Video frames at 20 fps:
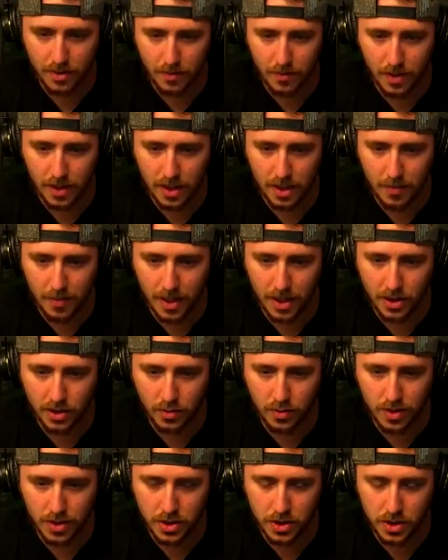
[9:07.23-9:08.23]
become a
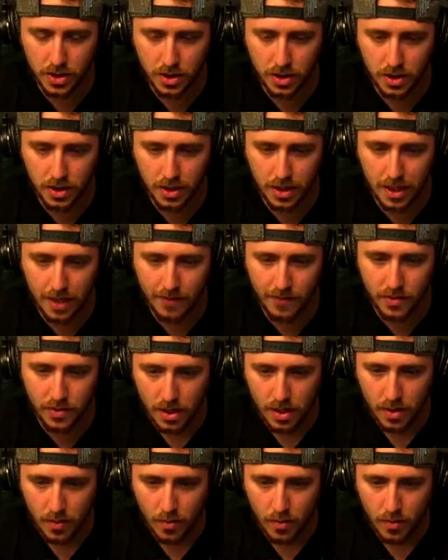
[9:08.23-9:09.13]
Twitch live stream